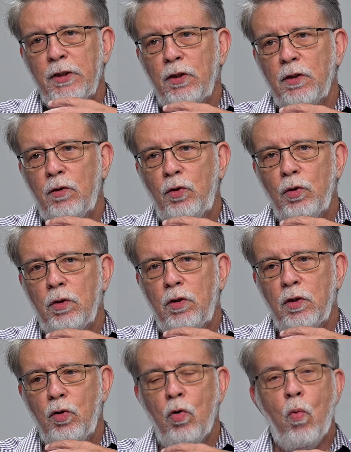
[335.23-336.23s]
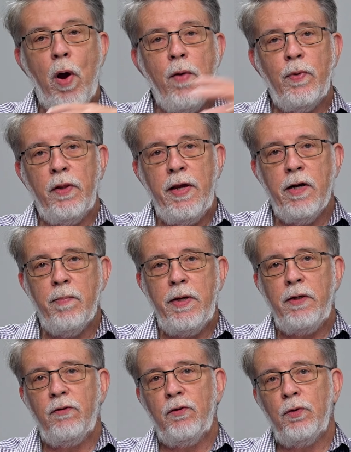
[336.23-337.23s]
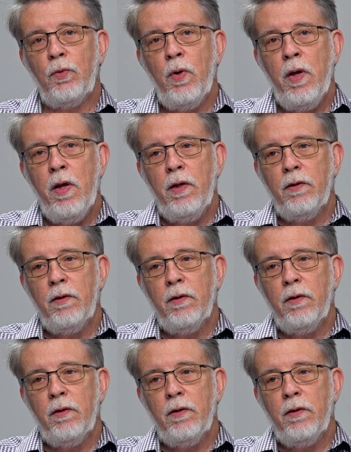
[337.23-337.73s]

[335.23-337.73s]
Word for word: to, do, to do away with enemies, to,